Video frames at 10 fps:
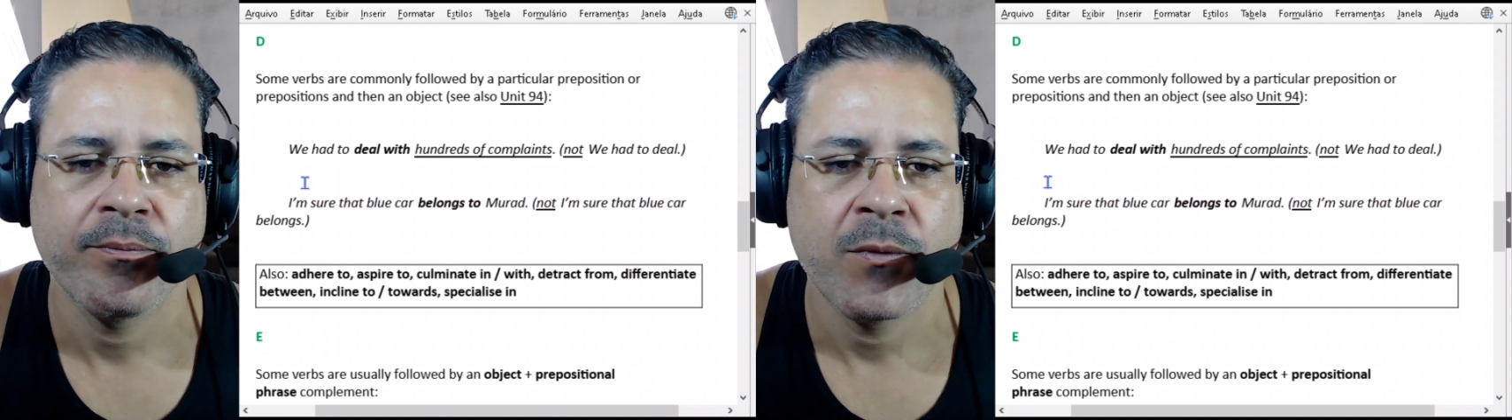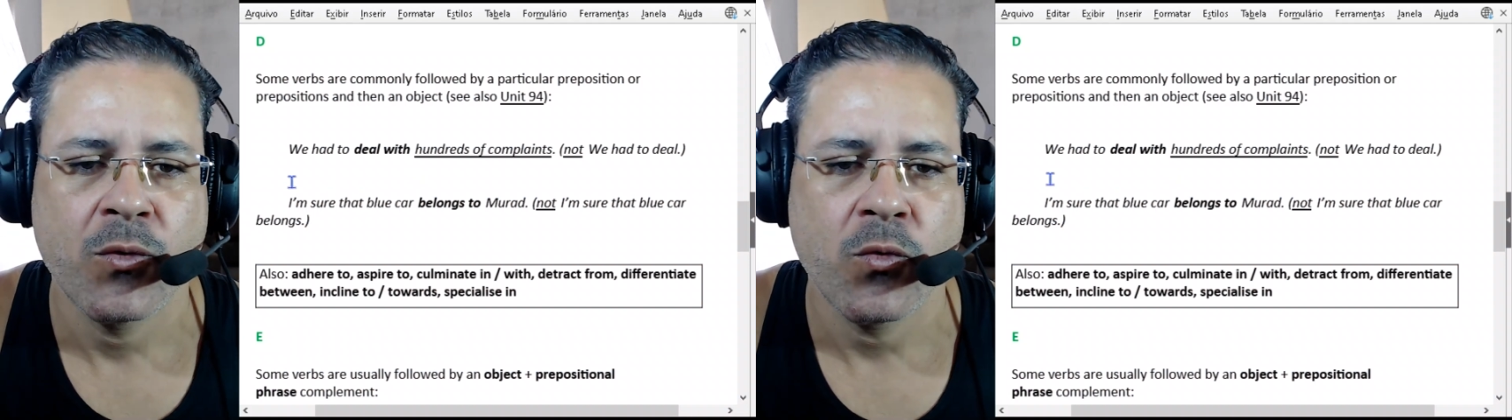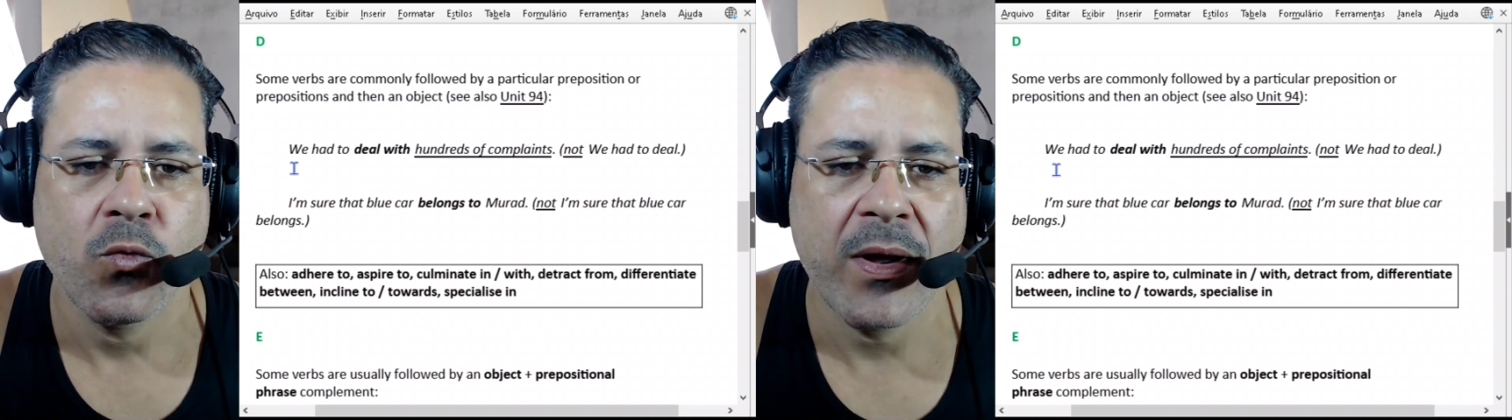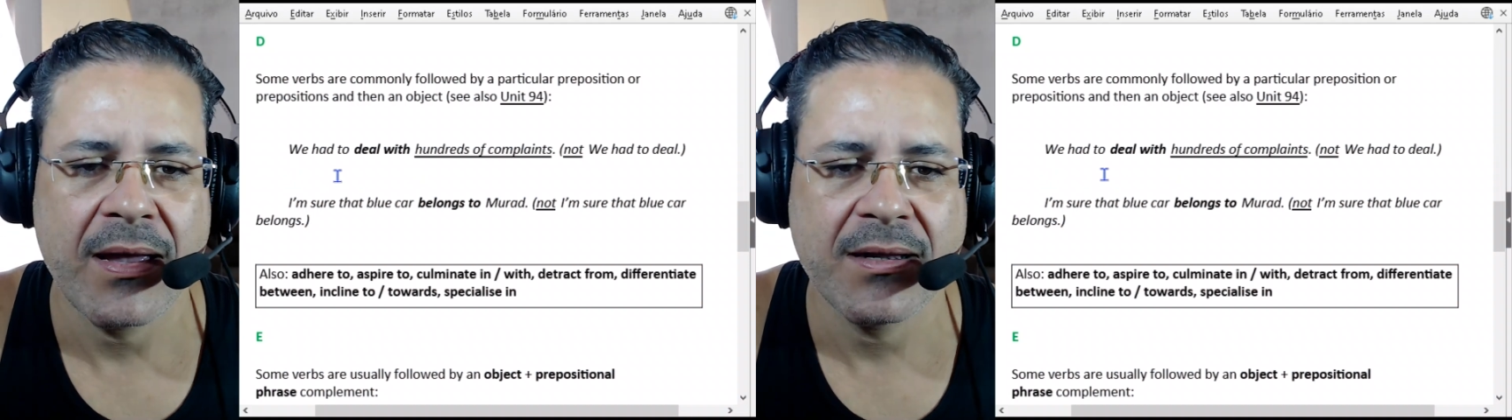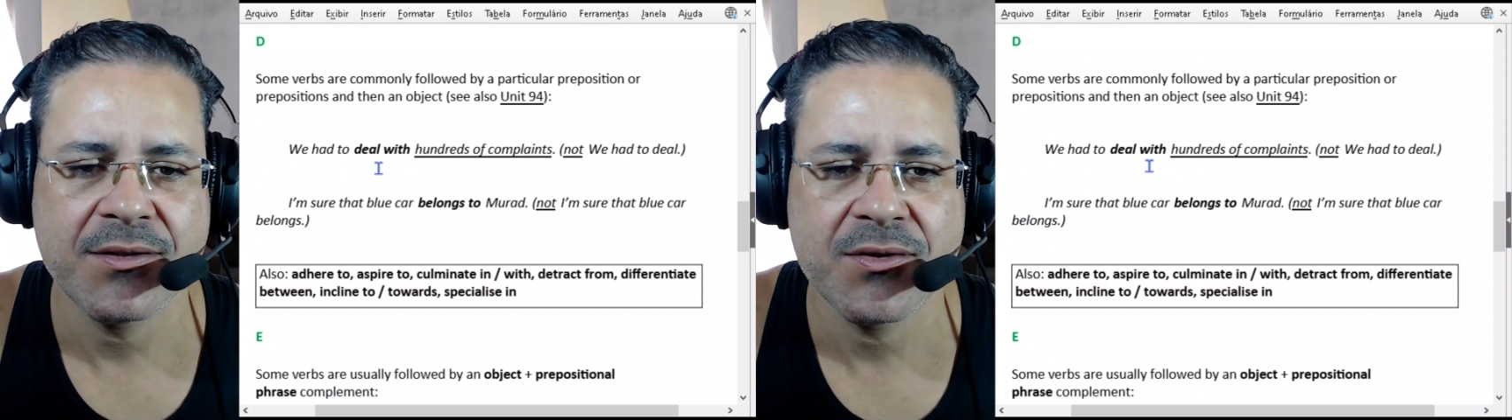We had to
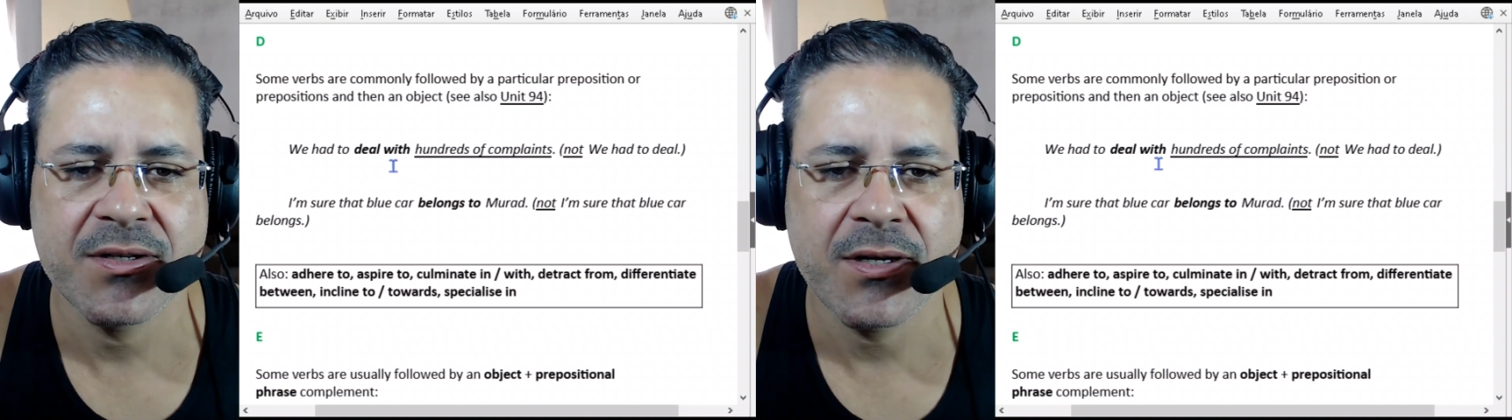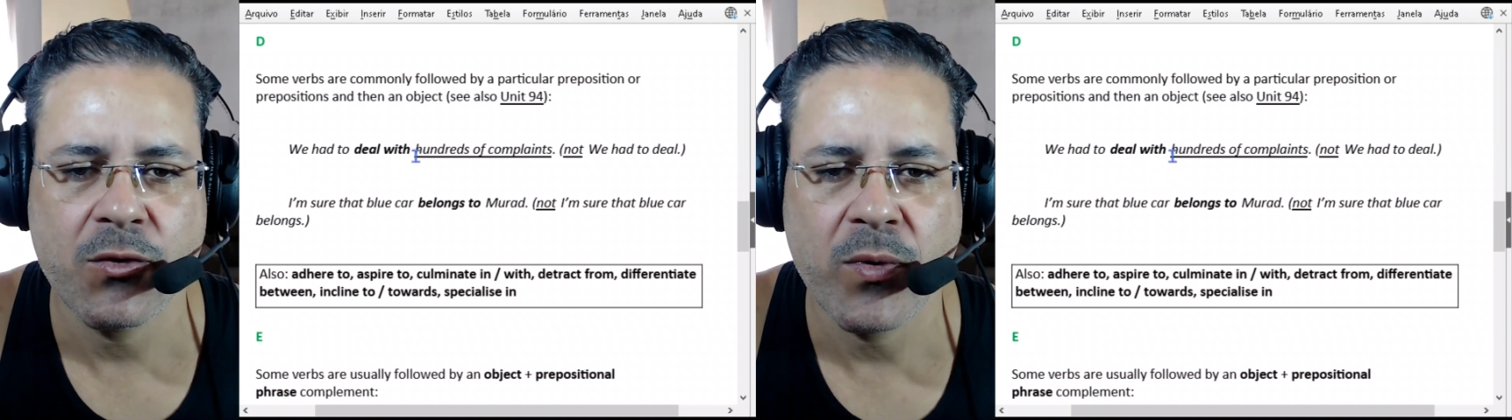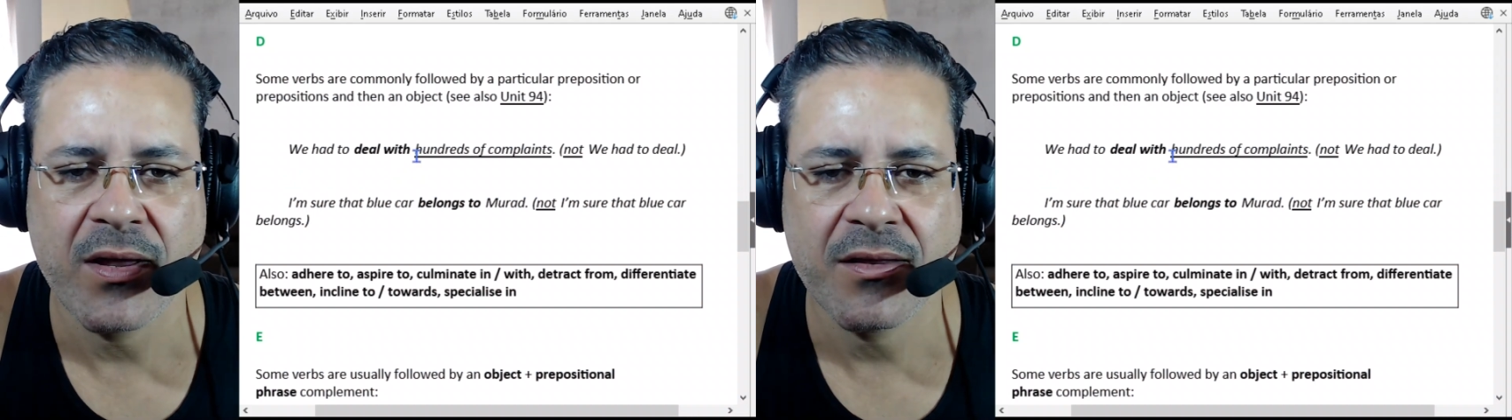deal with